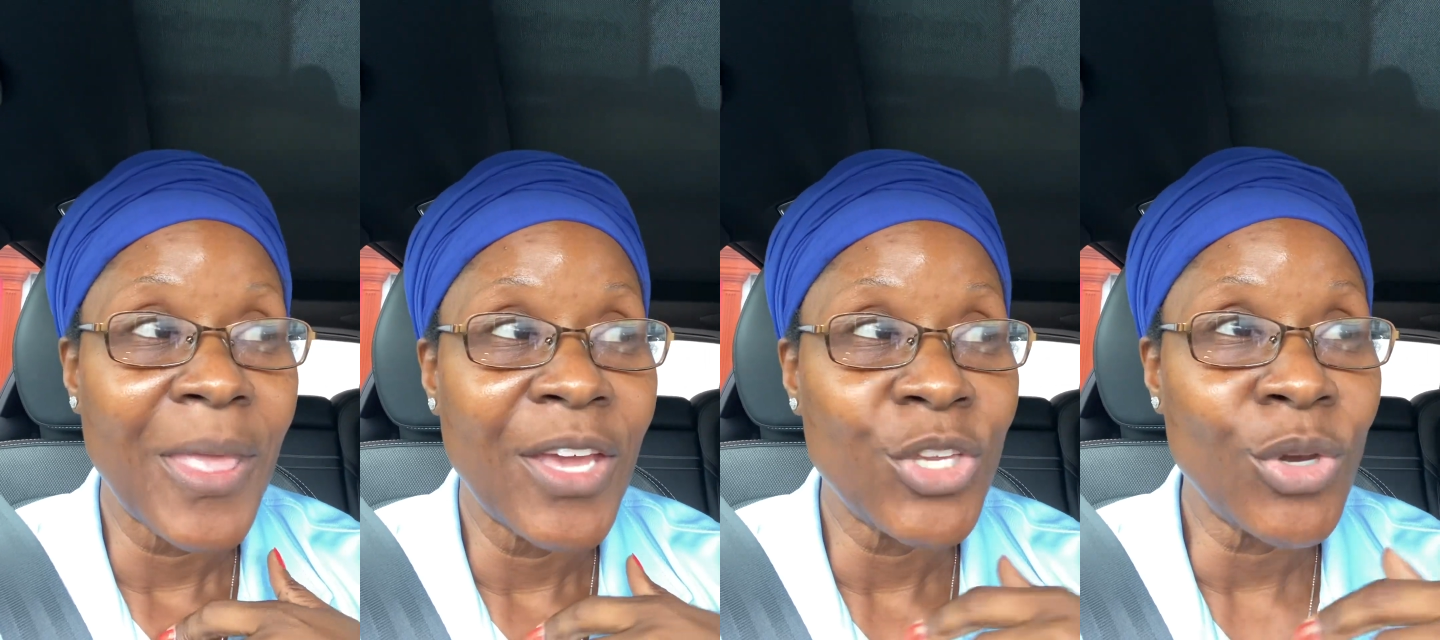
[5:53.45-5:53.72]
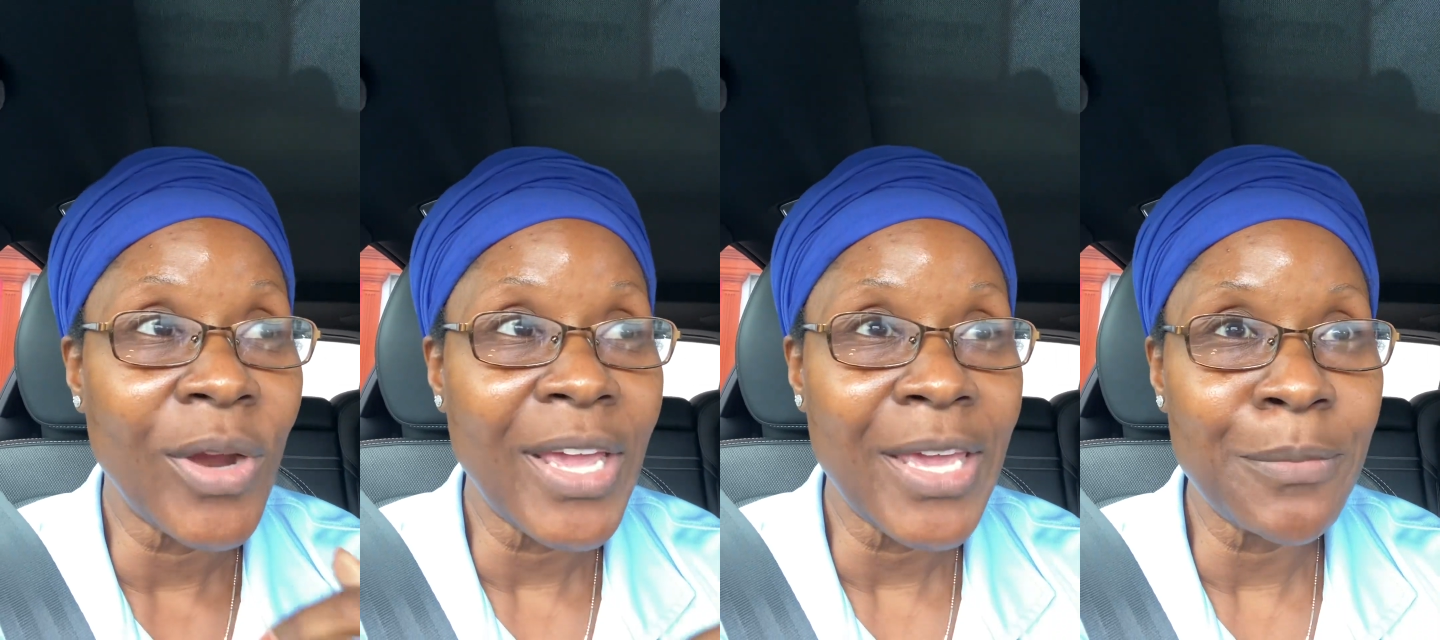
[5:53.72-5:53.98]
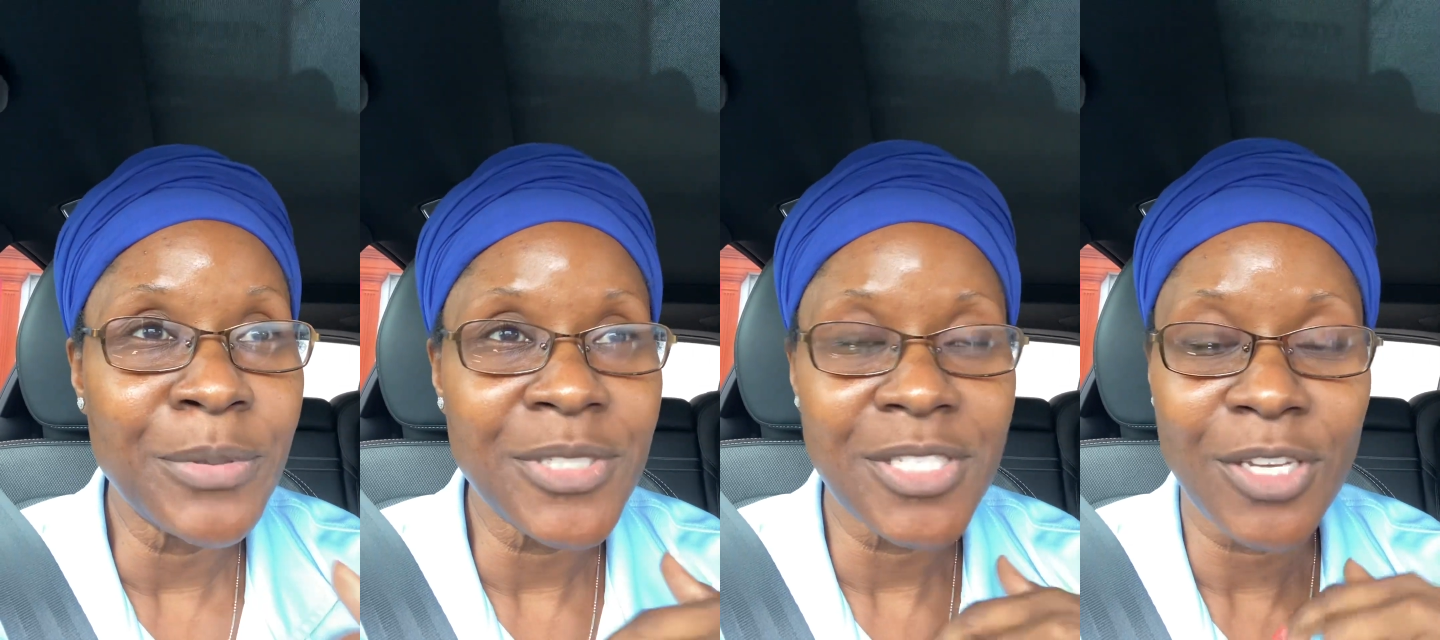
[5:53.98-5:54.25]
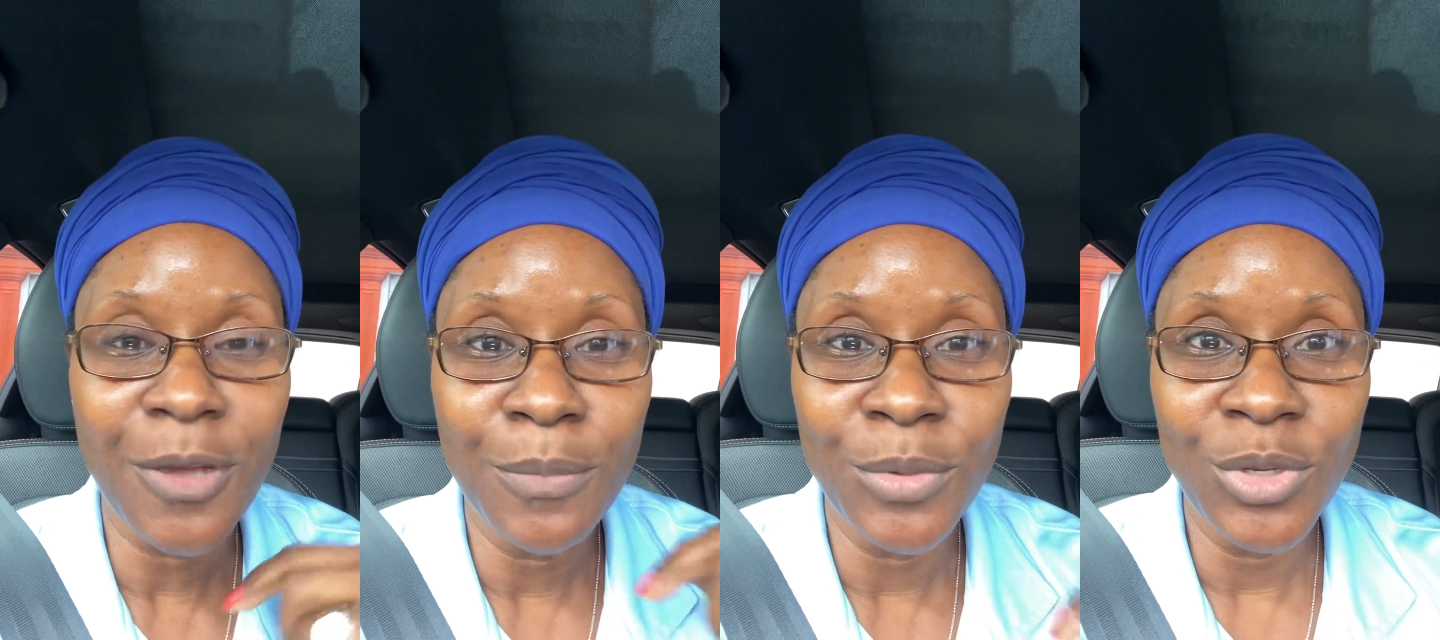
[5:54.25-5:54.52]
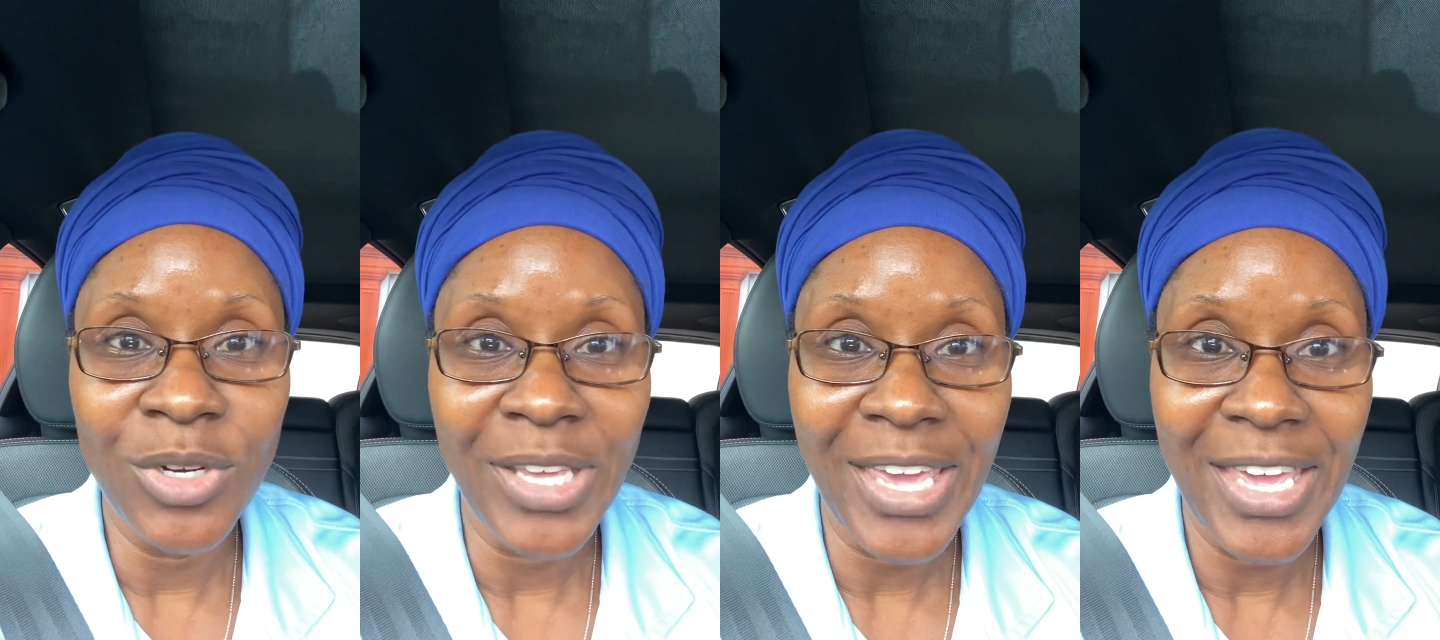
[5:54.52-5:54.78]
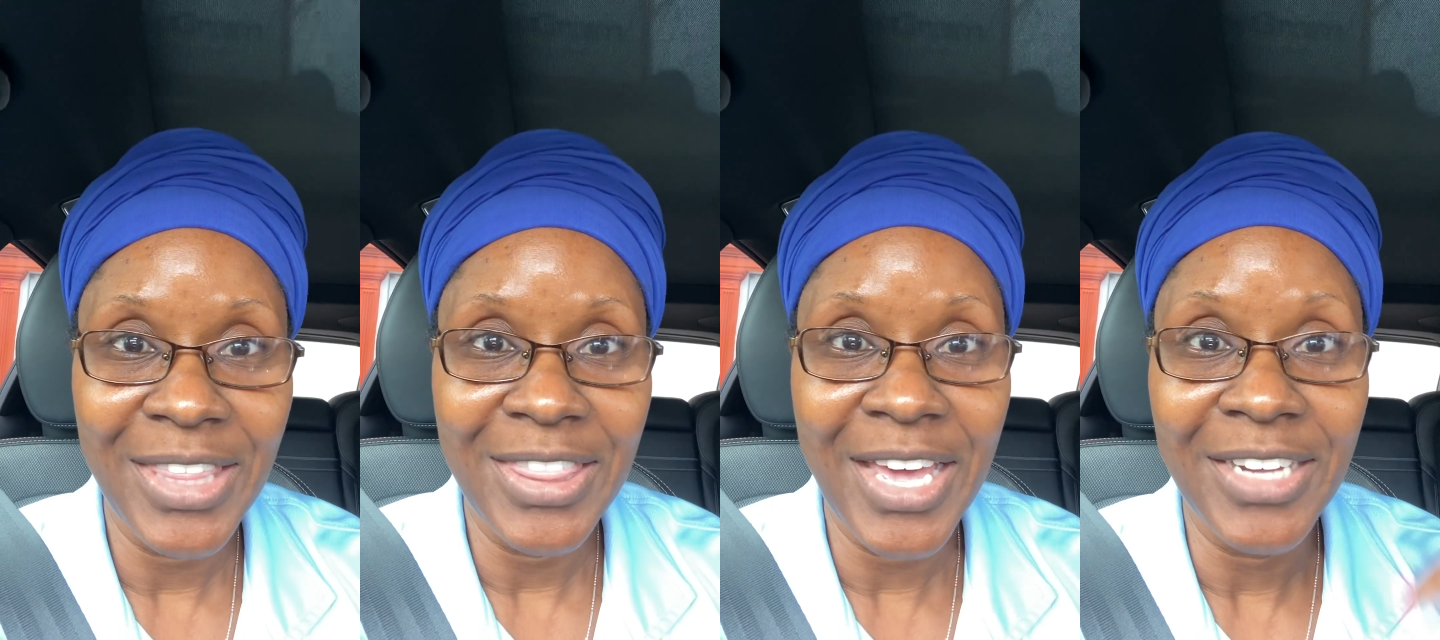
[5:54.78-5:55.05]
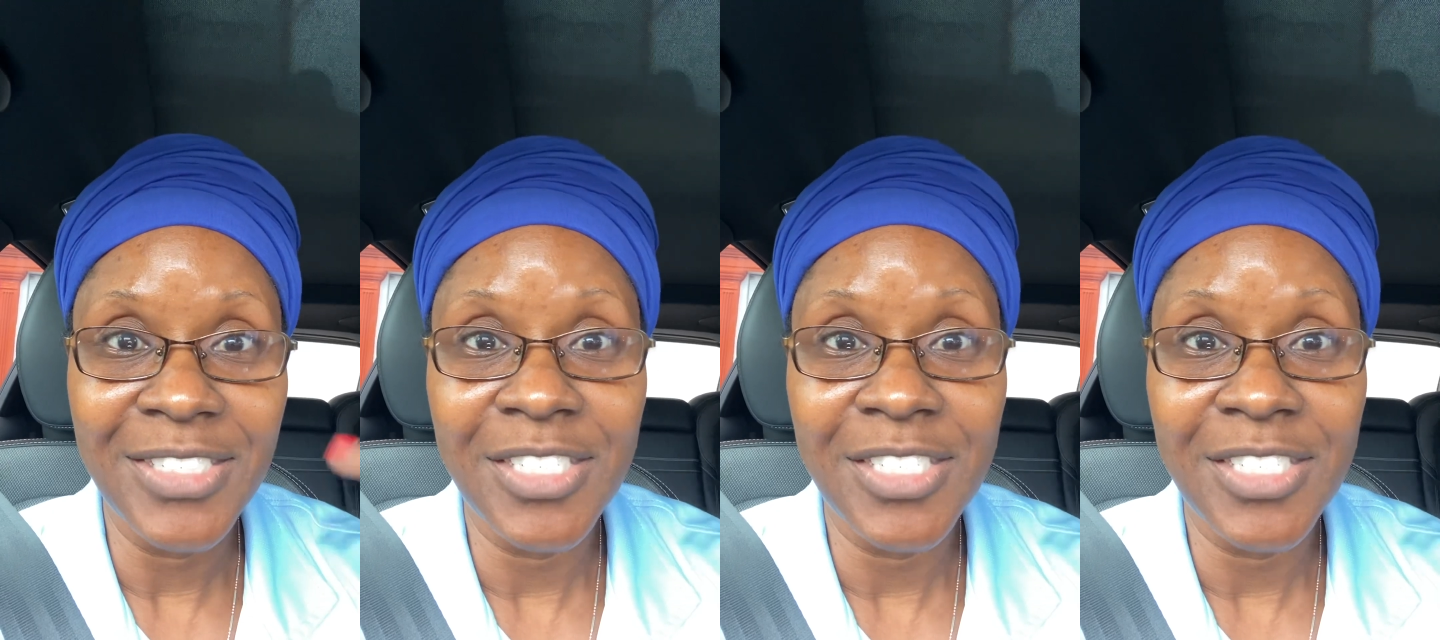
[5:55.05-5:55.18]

You're able to communicate that